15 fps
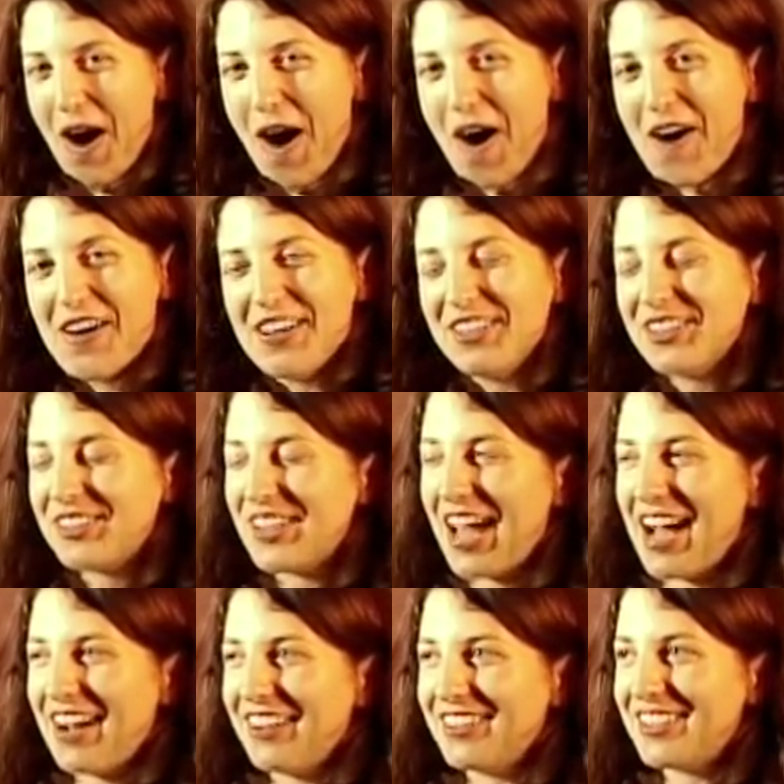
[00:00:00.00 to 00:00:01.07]
Owen
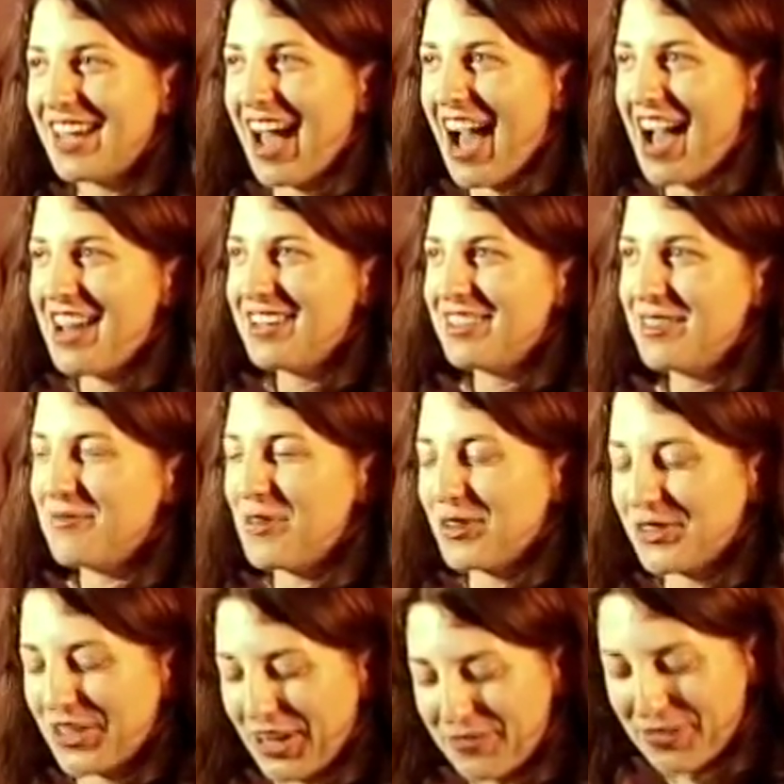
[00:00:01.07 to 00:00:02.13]
Sound had the
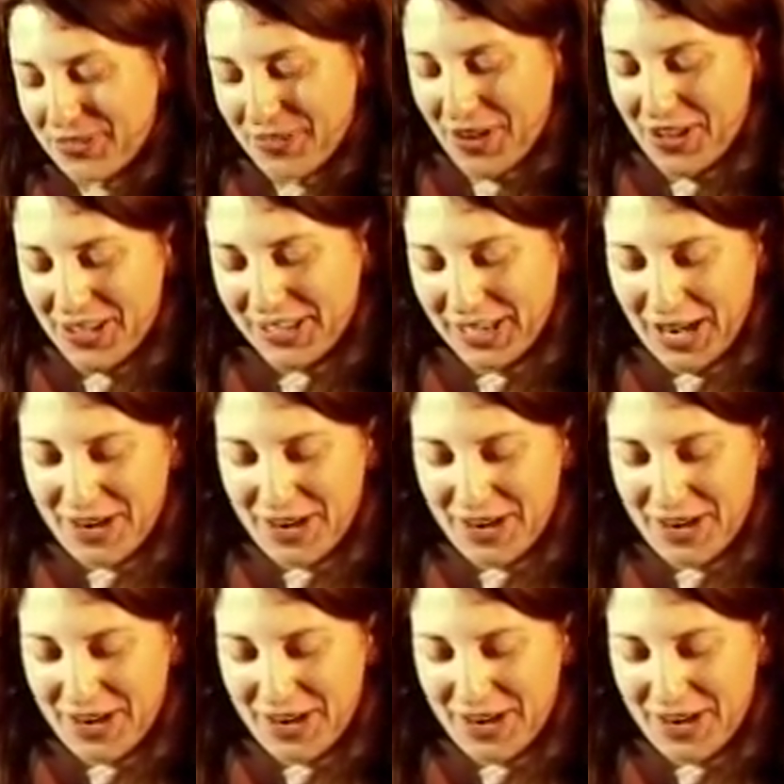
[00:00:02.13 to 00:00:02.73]
most hyperbolic